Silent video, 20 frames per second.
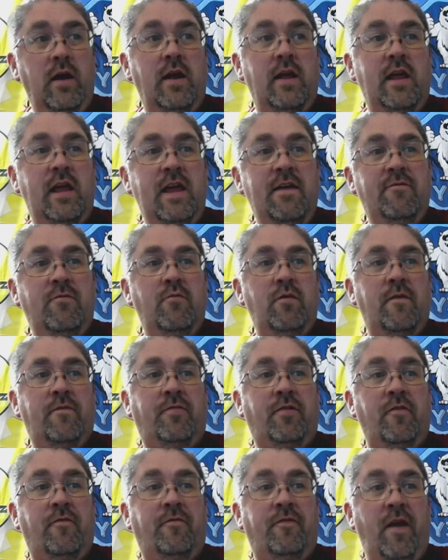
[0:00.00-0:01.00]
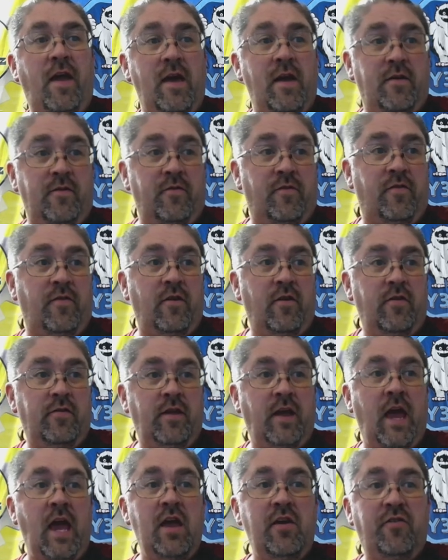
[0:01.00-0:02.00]
even with the fans, the
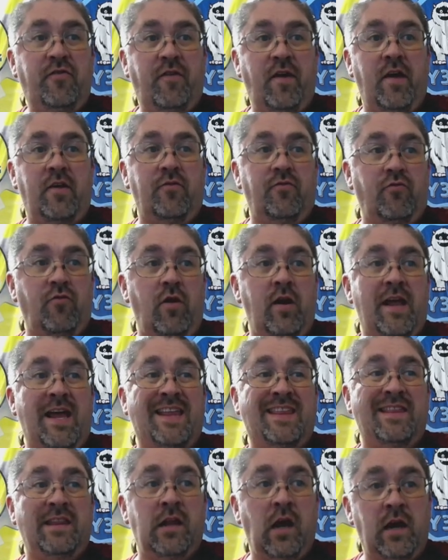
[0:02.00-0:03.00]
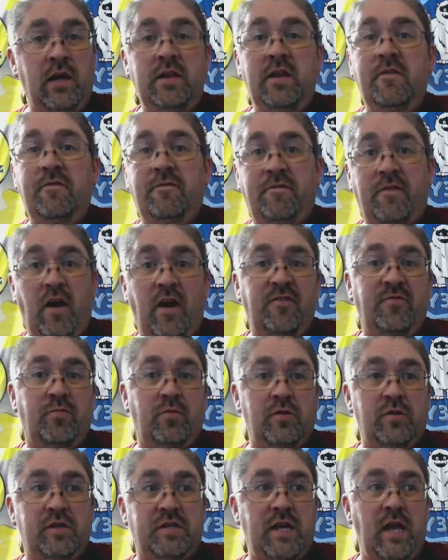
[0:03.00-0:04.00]
case fans running at
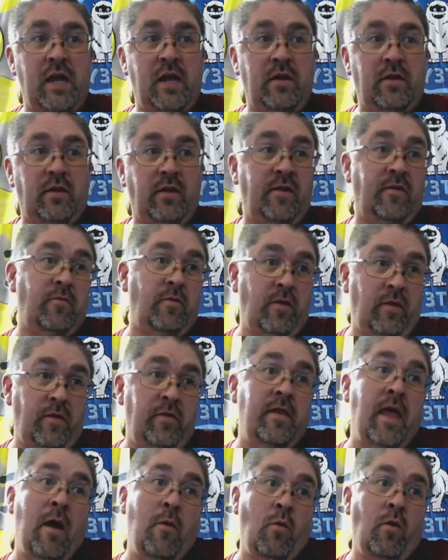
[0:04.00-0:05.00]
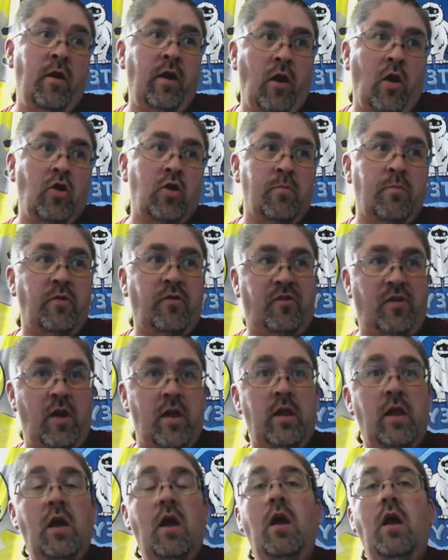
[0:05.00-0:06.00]
95%, and that one
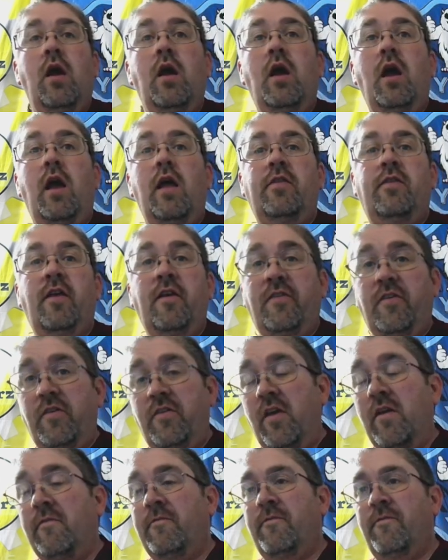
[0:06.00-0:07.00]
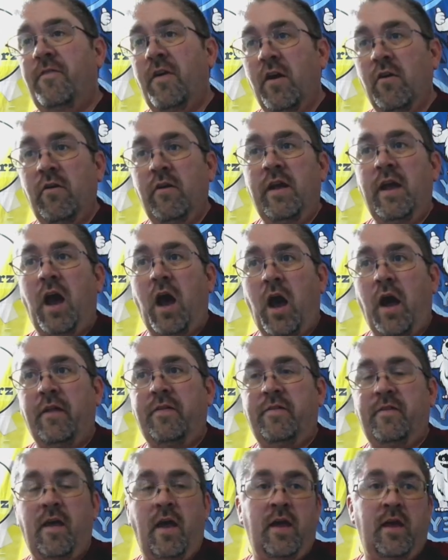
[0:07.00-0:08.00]
100%, this is a very
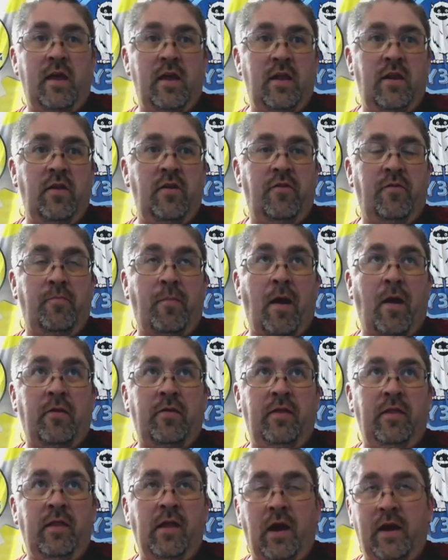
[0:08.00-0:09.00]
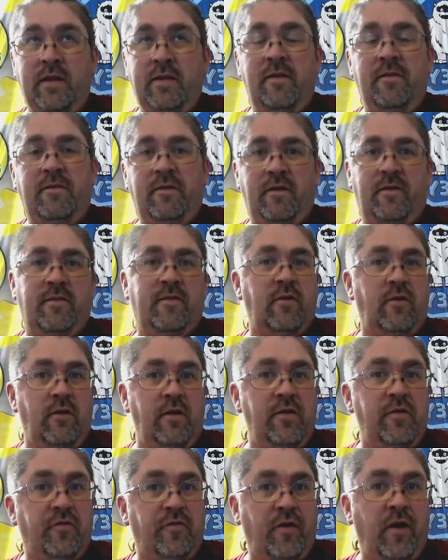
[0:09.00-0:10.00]
hot day. It is about 96
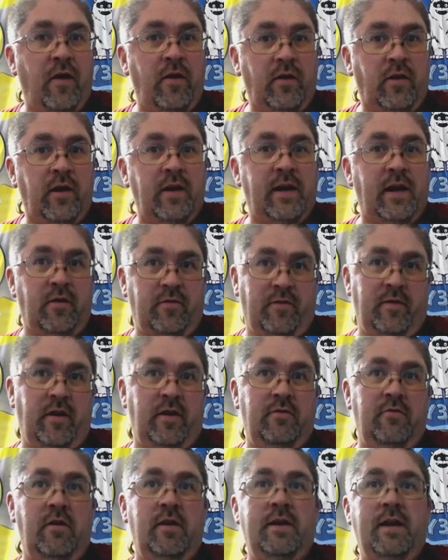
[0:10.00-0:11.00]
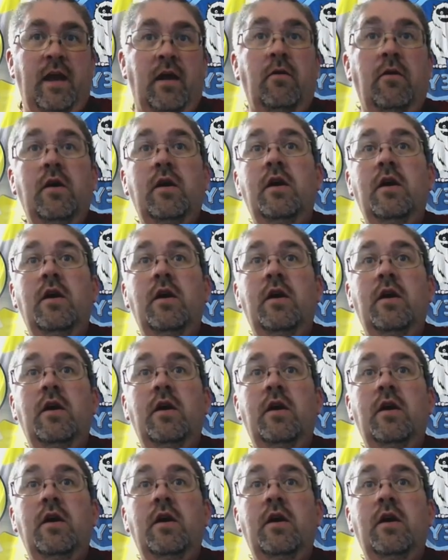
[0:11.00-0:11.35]
degrees Fahrenheit outside right now.